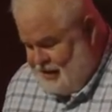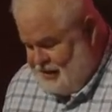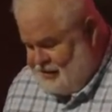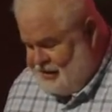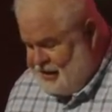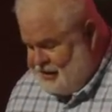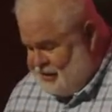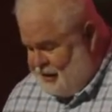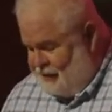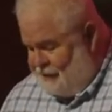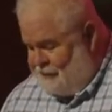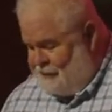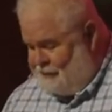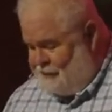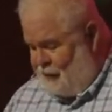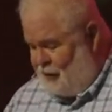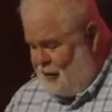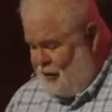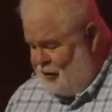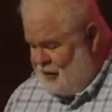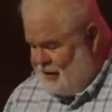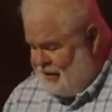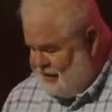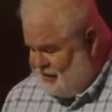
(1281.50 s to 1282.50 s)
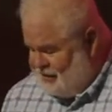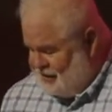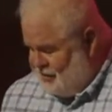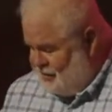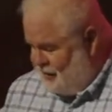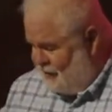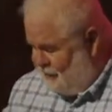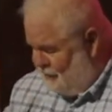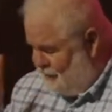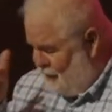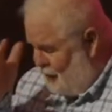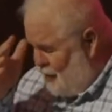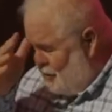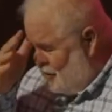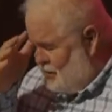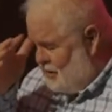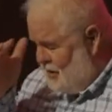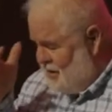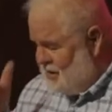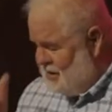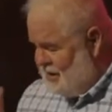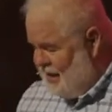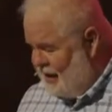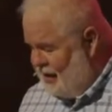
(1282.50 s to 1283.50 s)
That the first
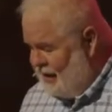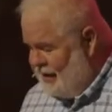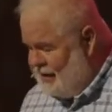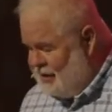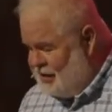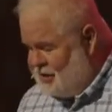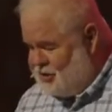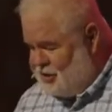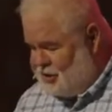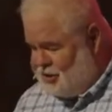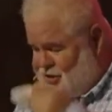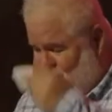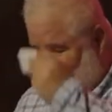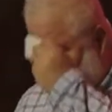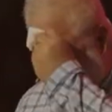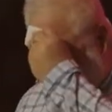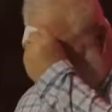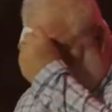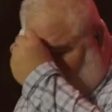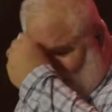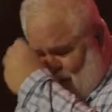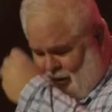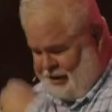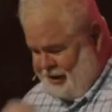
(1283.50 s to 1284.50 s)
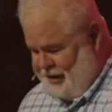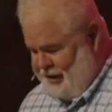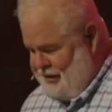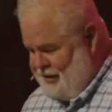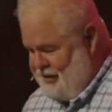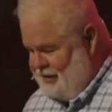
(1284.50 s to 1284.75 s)
is telling us a story,